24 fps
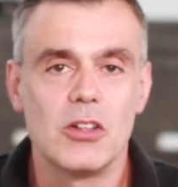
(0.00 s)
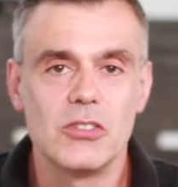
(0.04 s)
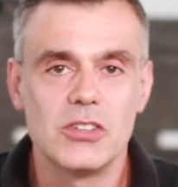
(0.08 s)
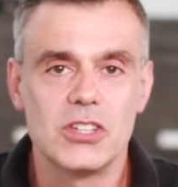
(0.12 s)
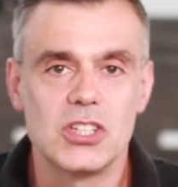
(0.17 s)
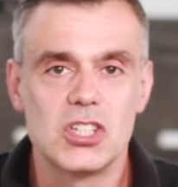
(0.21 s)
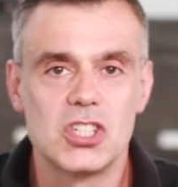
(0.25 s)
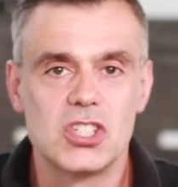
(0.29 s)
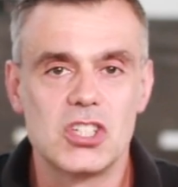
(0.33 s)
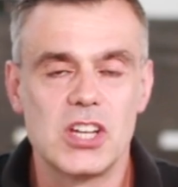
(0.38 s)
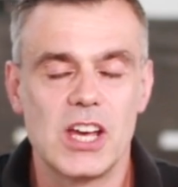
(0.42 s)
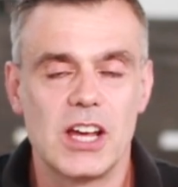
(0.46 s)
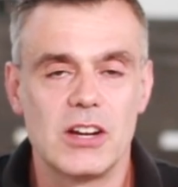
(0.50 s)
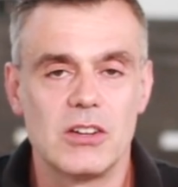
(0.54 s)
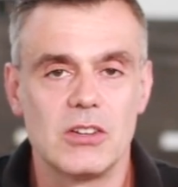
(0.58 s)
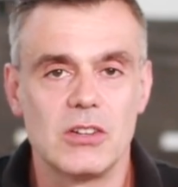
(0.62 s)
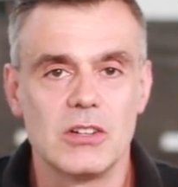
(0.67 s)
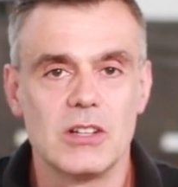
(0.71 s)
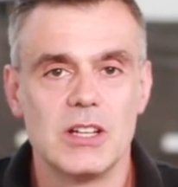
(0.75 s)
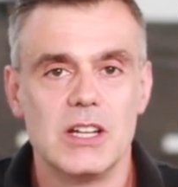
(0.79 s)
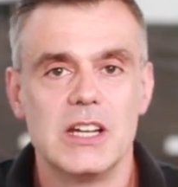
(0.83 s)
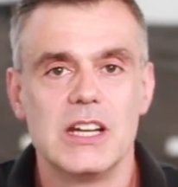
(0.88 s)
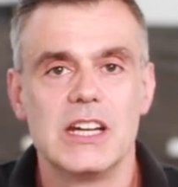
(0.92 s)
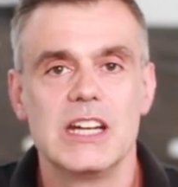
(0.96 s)
on this
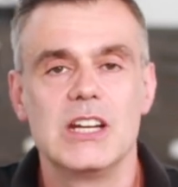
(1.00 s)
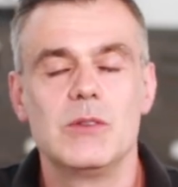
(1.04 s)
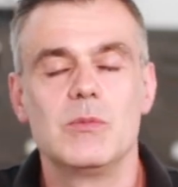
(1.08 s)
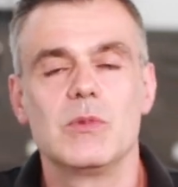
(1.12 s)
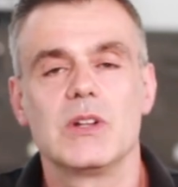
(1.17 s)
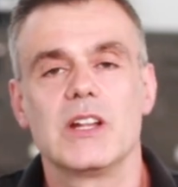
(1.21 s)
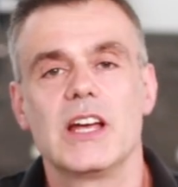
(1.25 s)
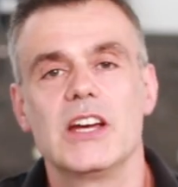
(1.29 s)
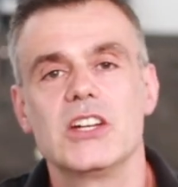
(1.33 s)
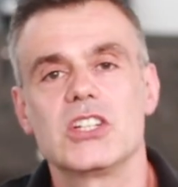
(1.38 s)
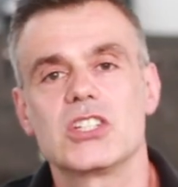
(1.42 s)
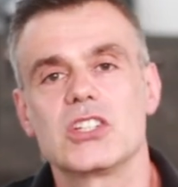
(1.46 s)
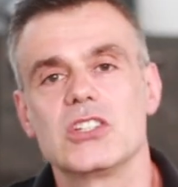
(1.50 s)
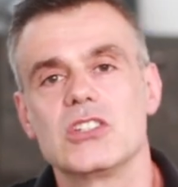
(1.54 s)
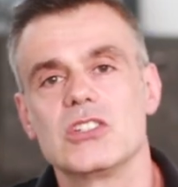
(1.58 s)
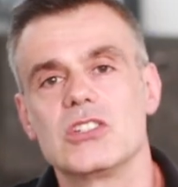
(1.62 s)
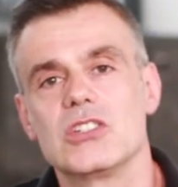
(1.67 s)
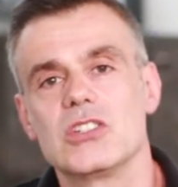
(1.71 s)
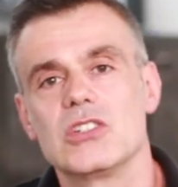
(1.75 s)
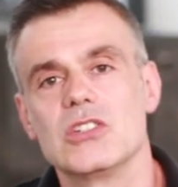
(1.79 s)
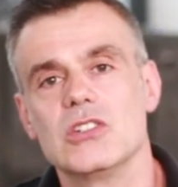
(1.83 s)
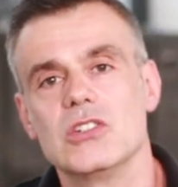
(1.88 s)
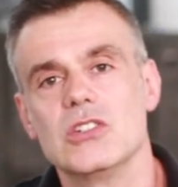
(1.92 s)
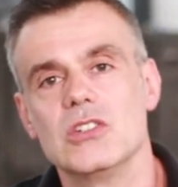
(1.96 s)
channel in relation
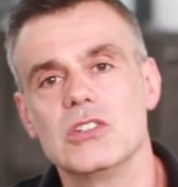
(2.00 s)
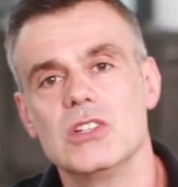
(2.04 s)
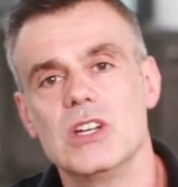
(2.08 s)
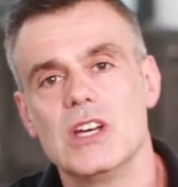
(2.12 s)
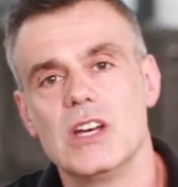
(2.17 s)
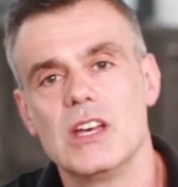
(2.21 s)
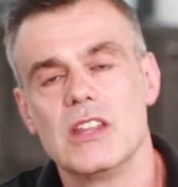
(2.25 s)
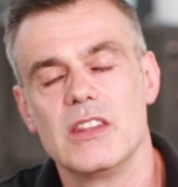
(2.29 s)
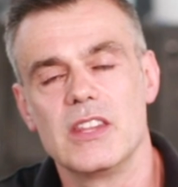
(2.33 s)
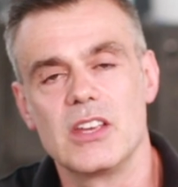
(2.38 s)
to